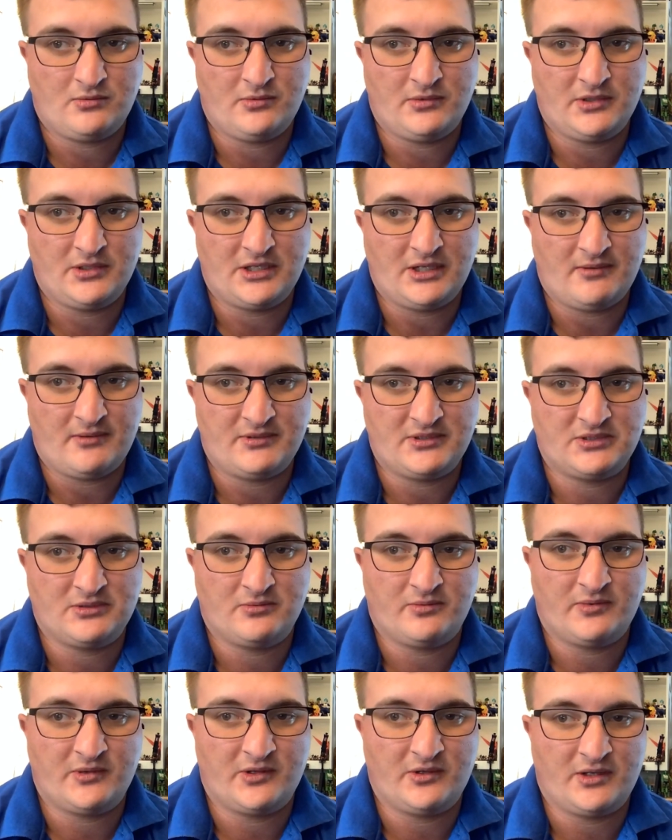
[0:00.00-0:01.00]
Japanese
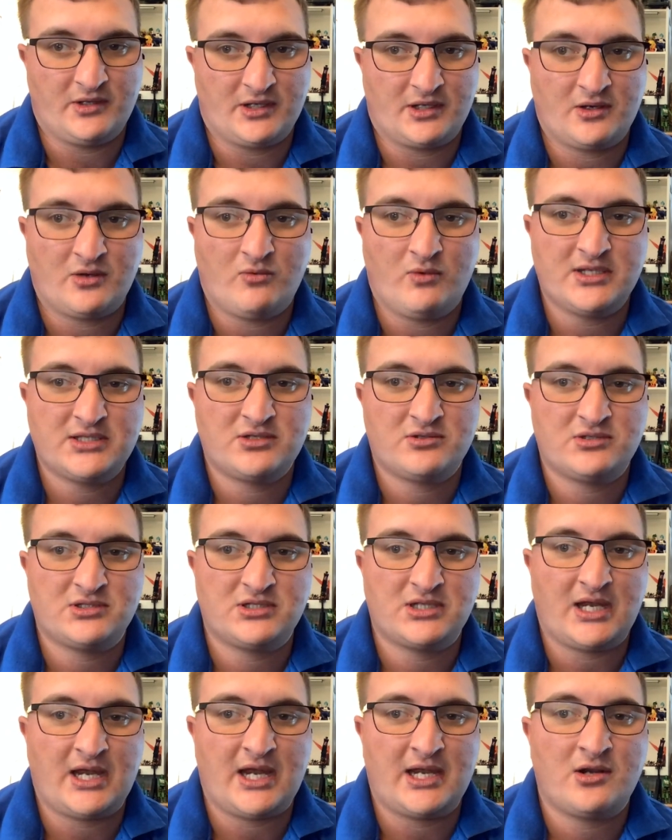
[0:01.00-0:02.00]
would be like western
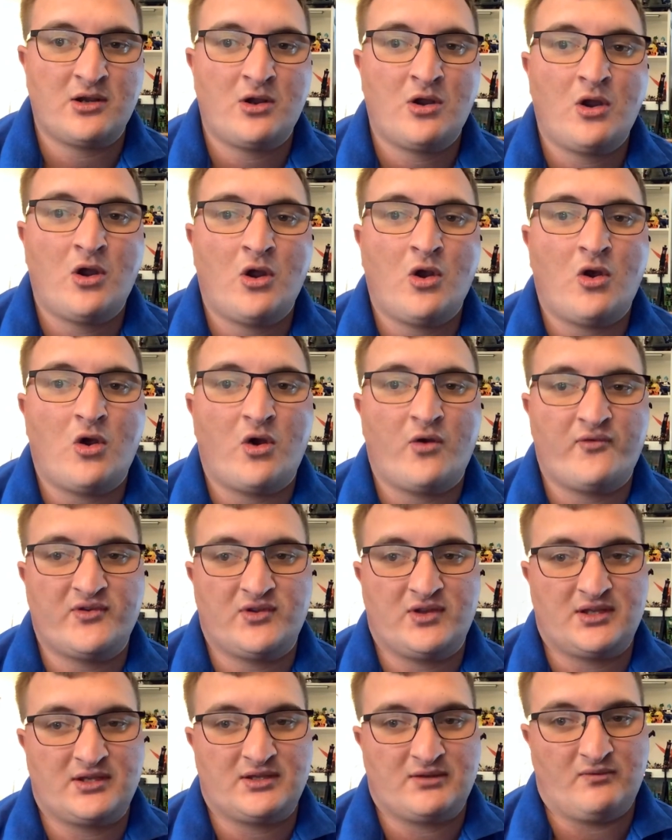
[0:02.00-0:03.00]
side or
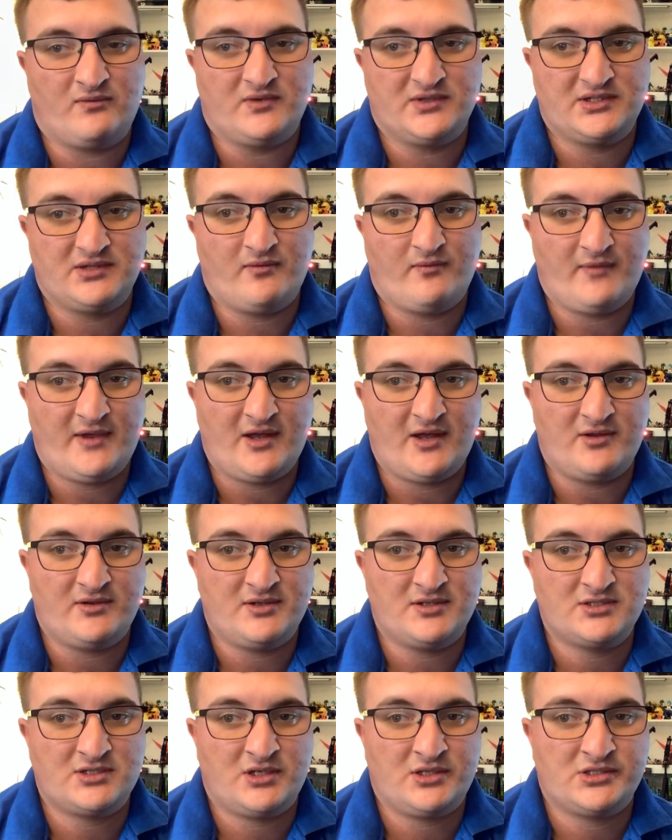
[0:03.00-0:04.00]
feel like them with your
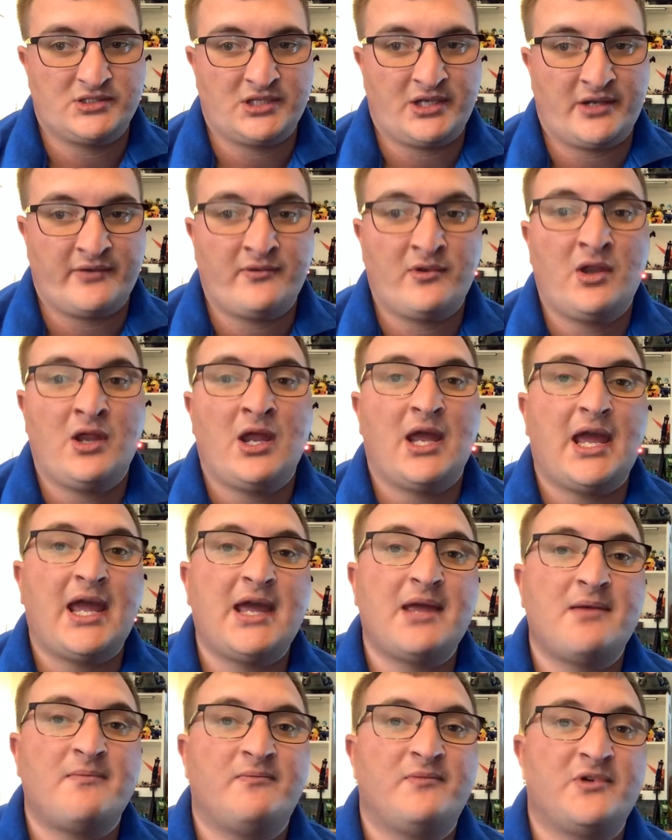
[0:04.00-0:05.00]
mountains and all that stuff,
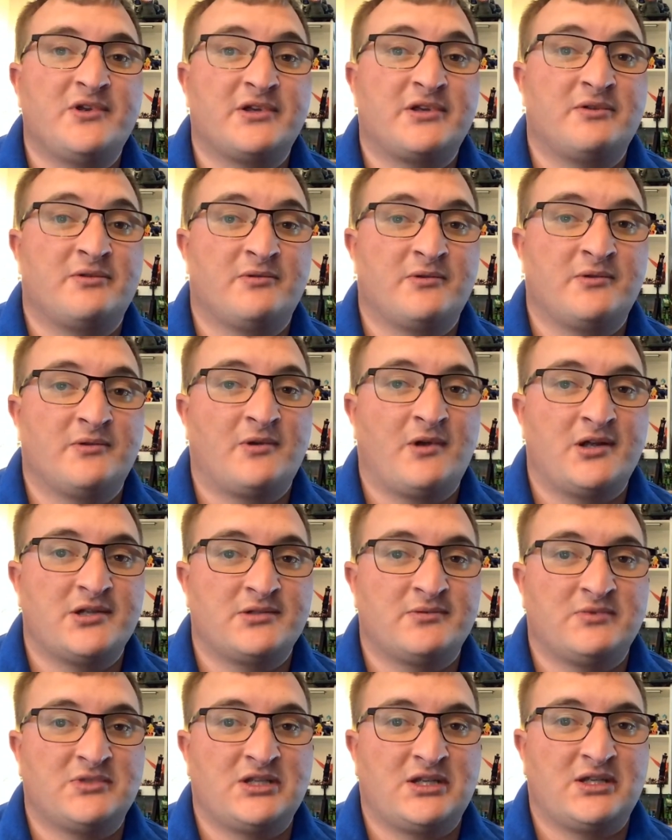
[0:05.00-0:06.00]
and that could
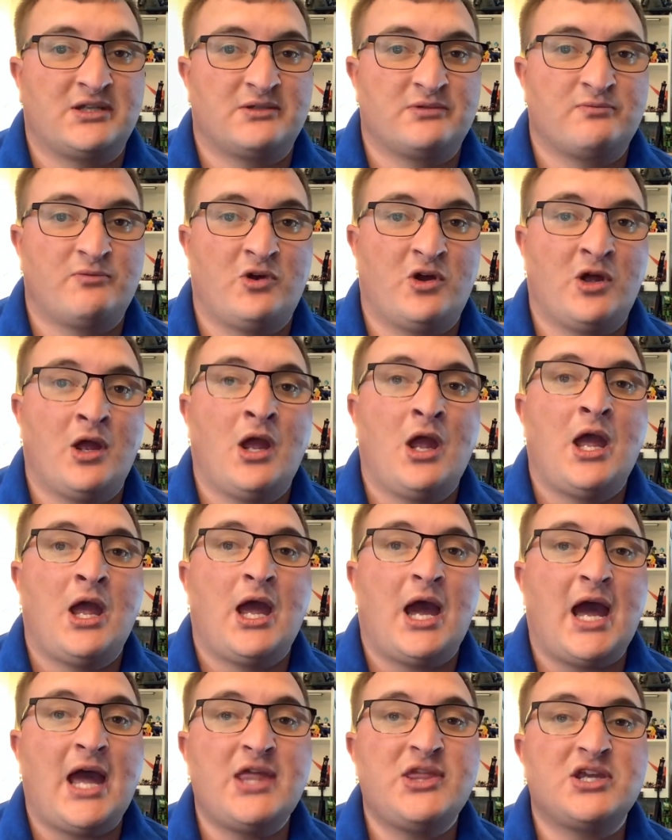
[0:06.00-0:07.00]
awesome things. But
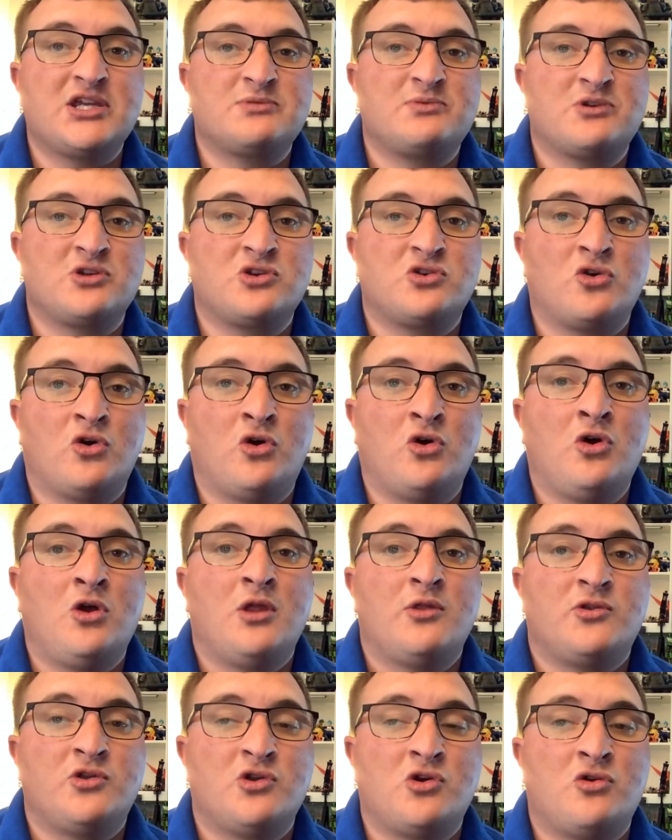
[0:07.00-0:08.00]
I think it's pretty cool.
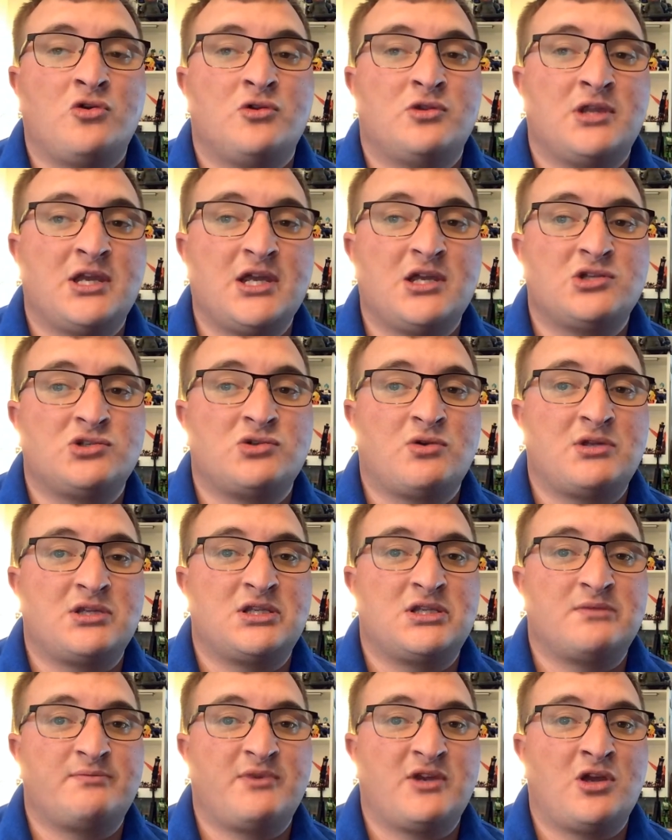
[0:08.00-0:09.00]
So thank you guys for
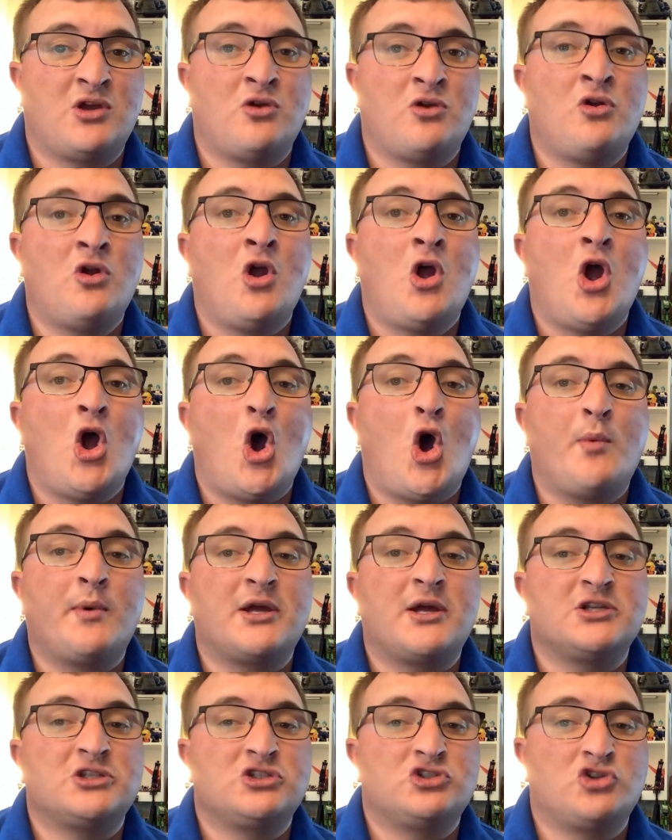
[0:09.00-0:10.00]
watching this video. Hope you
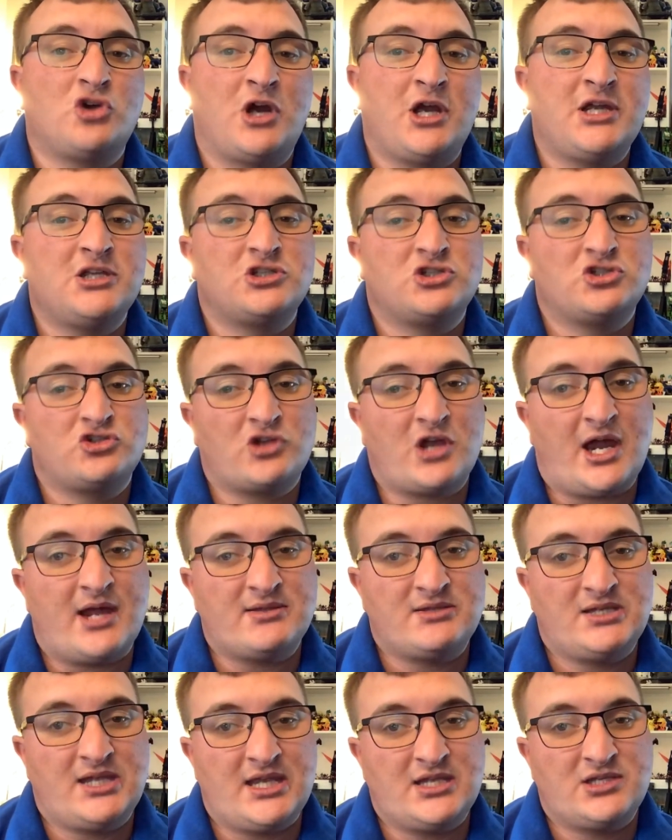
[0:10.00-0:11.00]
guys enjoy.
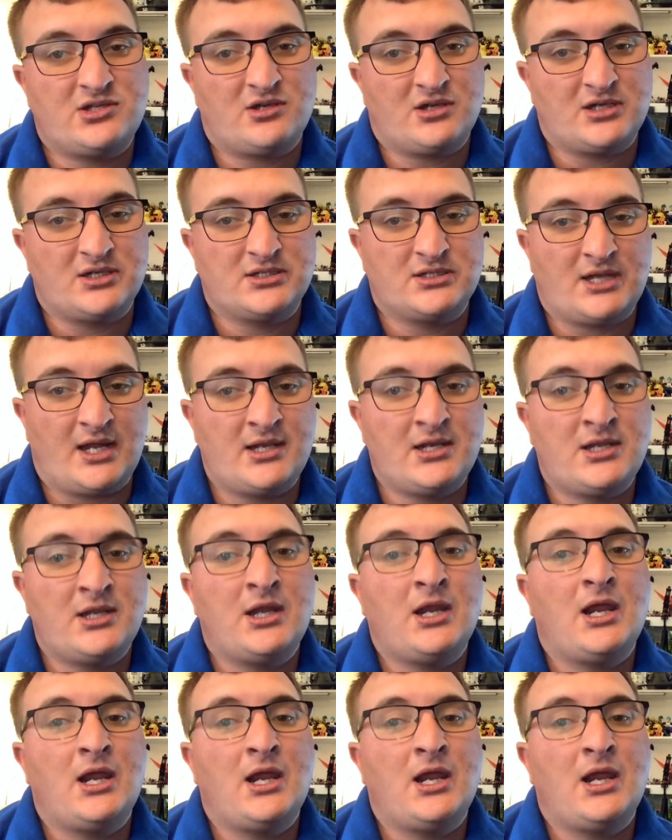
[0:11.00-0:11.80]
Subscribe today, Turkey's on,